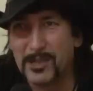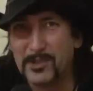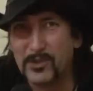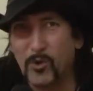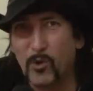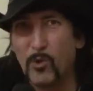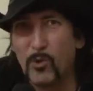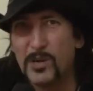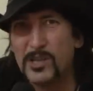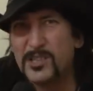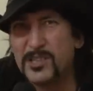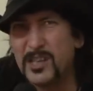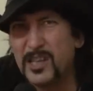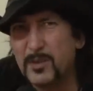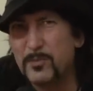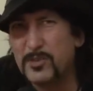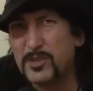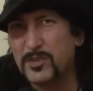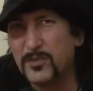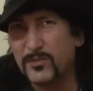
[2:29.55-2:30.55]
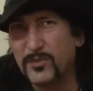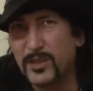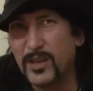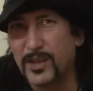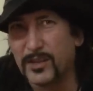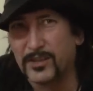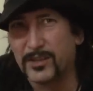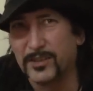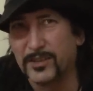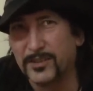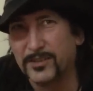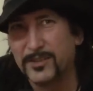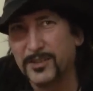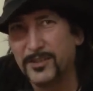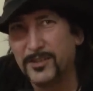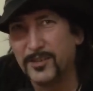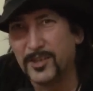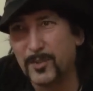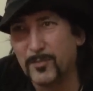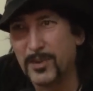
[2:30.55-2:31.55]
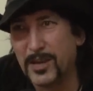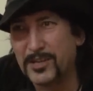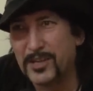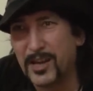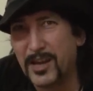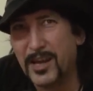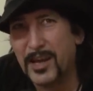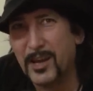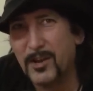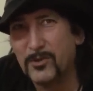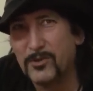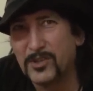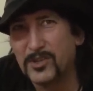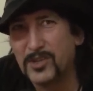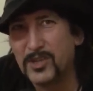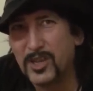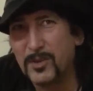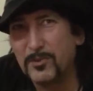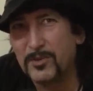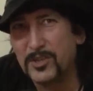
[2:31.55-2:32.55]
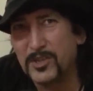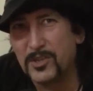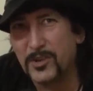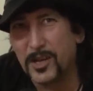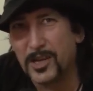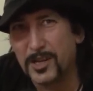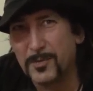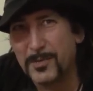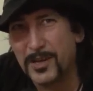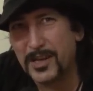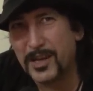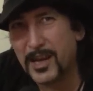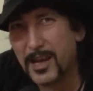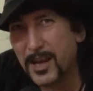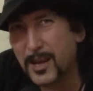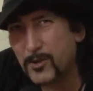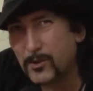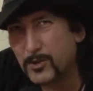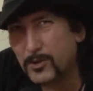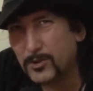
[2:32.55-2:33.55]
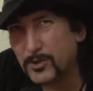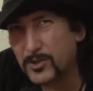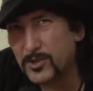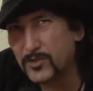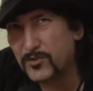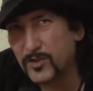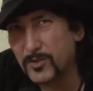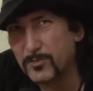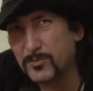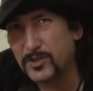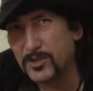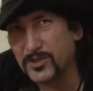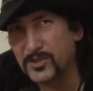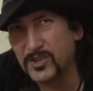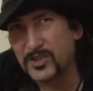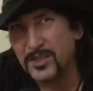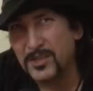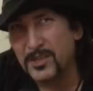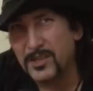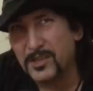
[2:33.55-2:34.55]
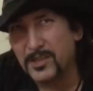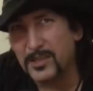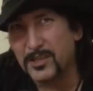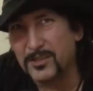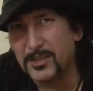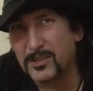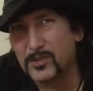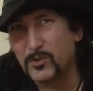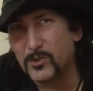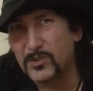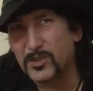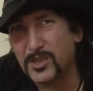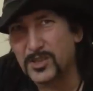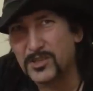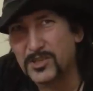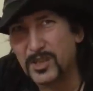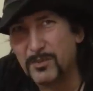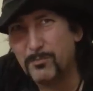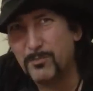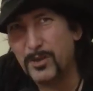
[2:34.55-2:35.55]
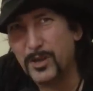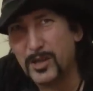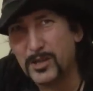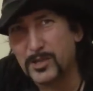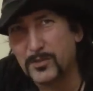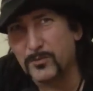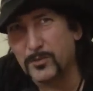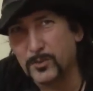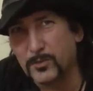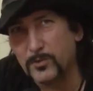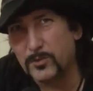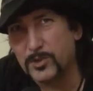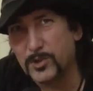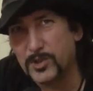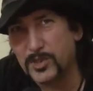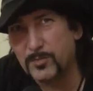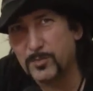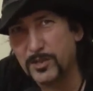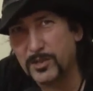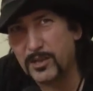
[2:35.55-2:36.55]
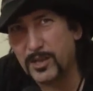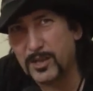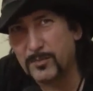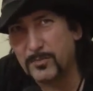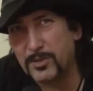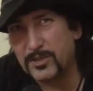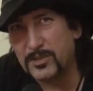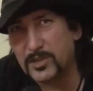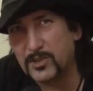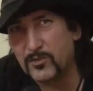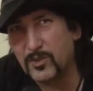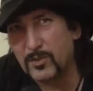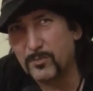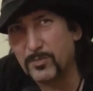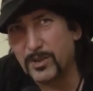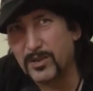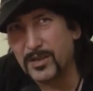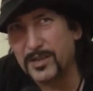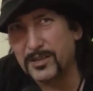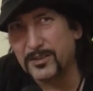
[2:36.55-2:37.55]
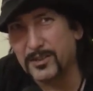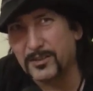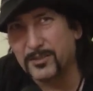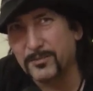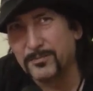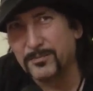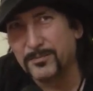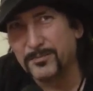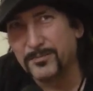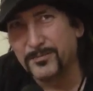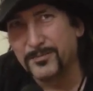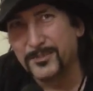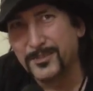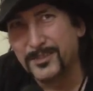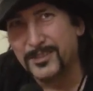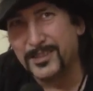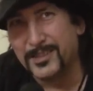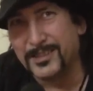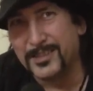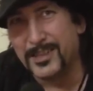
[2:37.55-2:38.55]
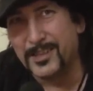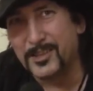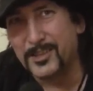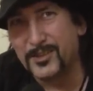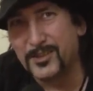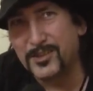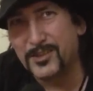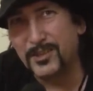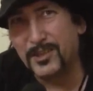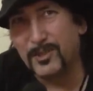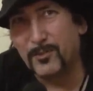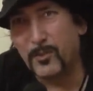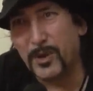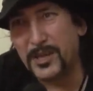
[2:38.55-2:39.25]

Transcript: There's always an element of luck. No matter how determined you are, no matter how good the script is, there's also some part of it which is a bit like being struck by lightning. That you're still